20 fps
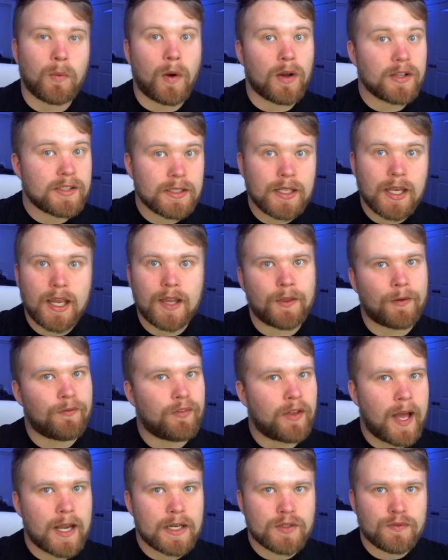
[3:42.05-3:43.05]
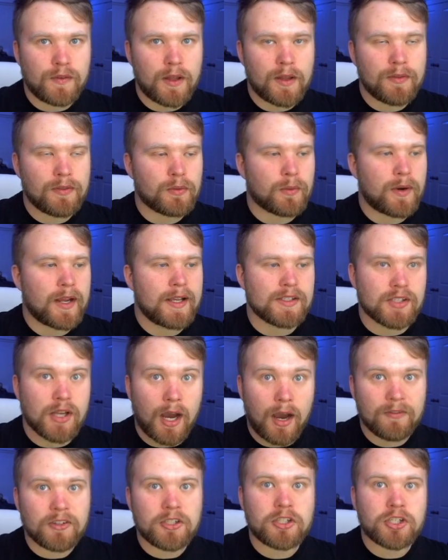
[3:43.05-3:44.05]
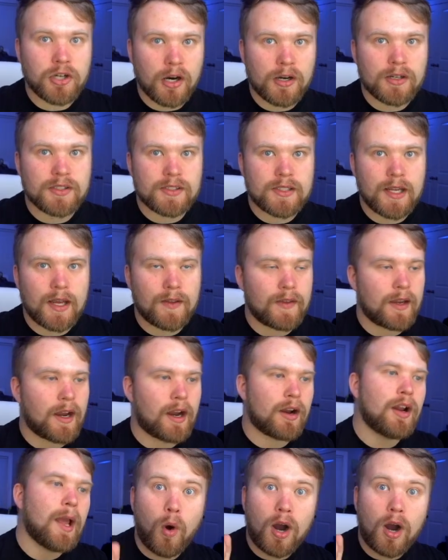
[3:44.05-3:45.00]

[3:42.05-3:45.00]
Once again, the flash flood threat is off the charts down there.